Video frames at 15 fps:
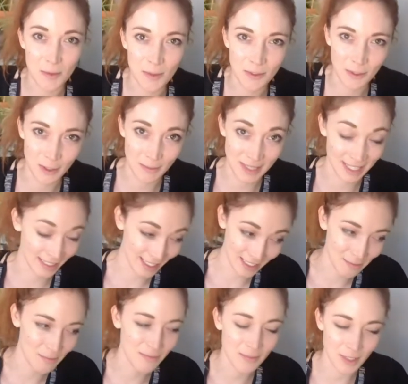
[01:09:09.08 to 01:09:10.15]
for me and
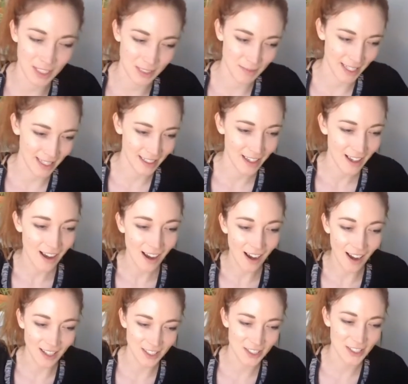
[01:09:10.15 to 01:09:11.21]
then puts me
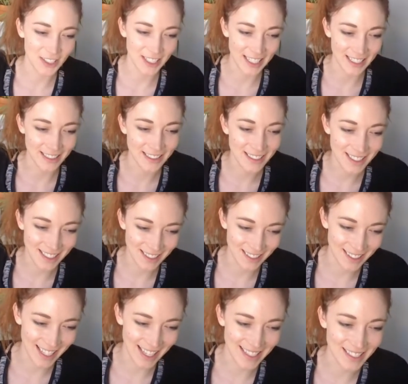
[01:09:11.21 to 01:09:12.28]
on screen to
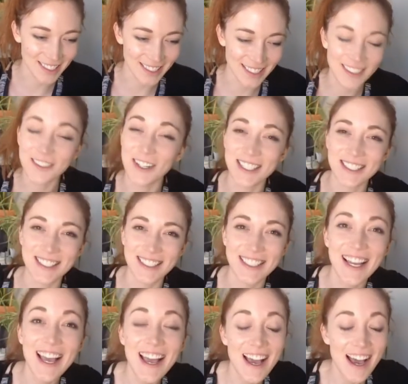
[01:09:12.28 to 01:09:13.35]
answer a question.
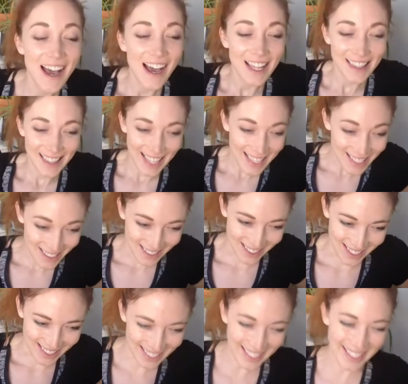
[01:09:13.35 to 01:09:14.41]
Thank you, Sean.
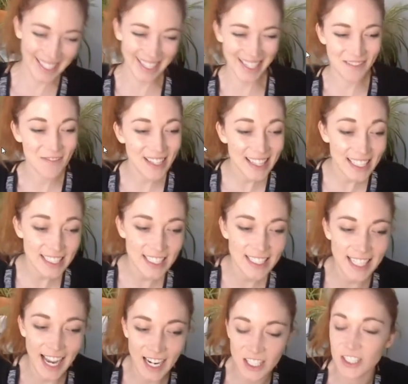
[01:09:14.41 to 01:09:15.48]
But this is
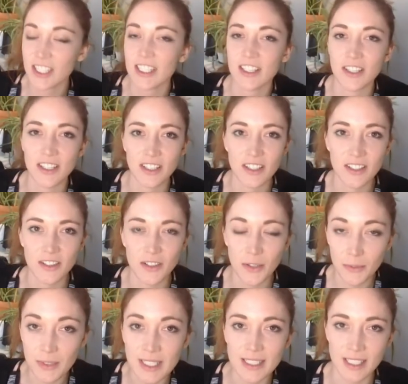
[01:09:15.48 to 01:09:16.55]
actually the
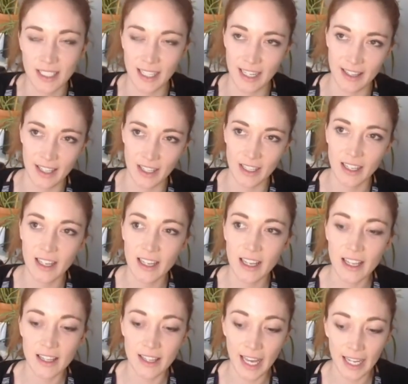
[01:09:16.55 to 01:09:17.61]
reason I think
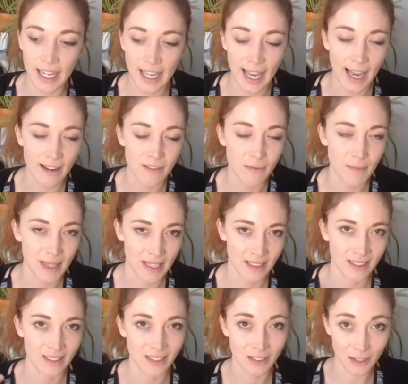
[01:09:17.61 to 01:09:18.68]
that I have
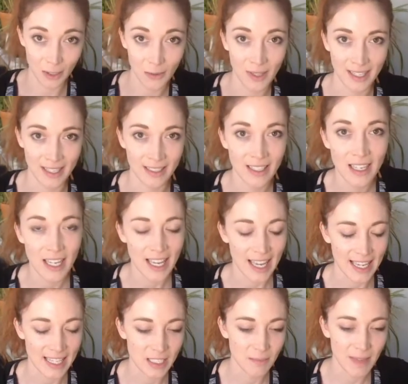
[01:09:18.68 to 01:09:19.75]
been growing
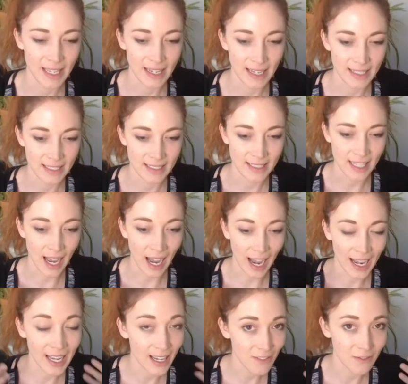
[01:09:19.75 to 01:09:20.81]
is because I
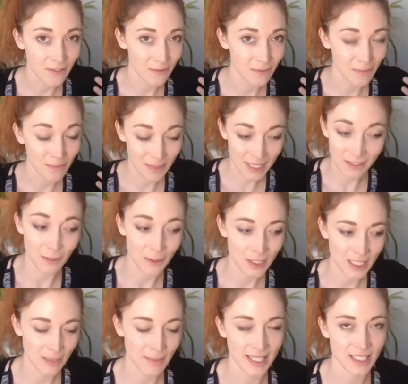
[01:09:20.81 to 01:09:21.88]
have been
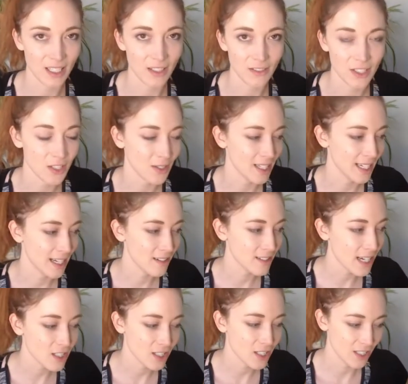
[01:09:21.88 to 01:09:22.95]
forcing myself to do it. And I was
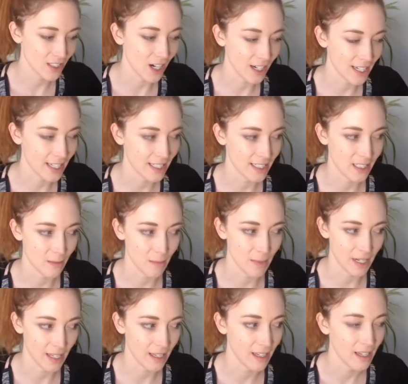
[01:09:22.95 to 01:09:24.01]
actually just talking to
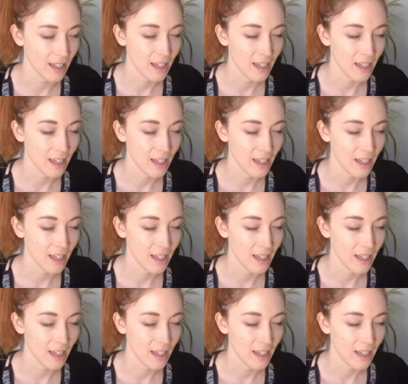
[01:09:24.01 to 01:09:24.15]
somebody